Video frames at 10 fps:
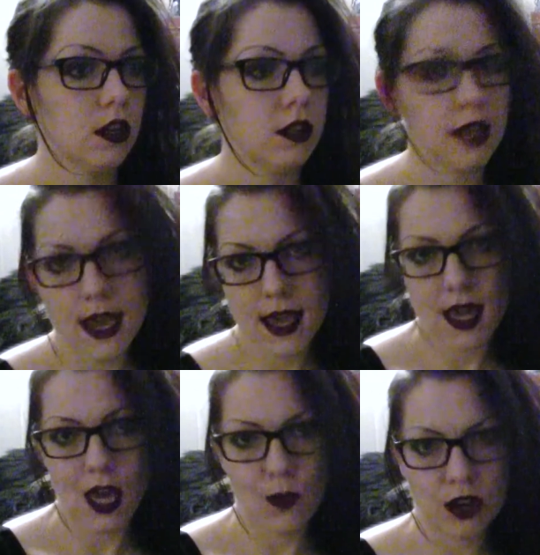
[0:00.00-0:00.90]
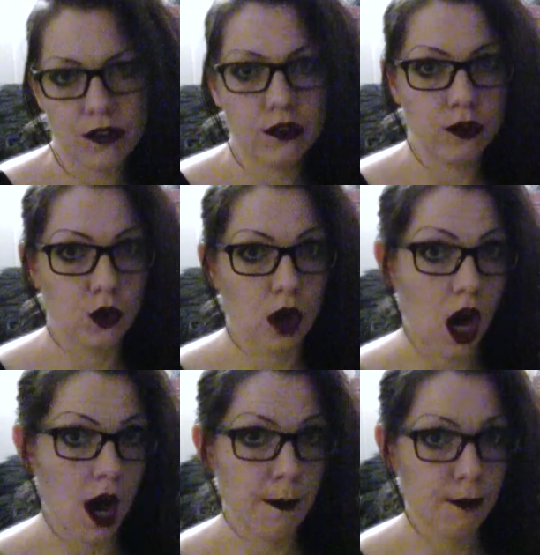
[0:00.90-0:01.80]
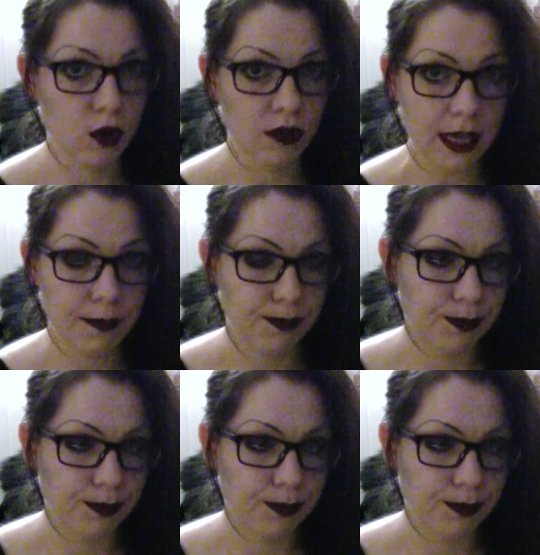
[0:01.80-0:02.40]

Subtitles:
Today I want to review a movie.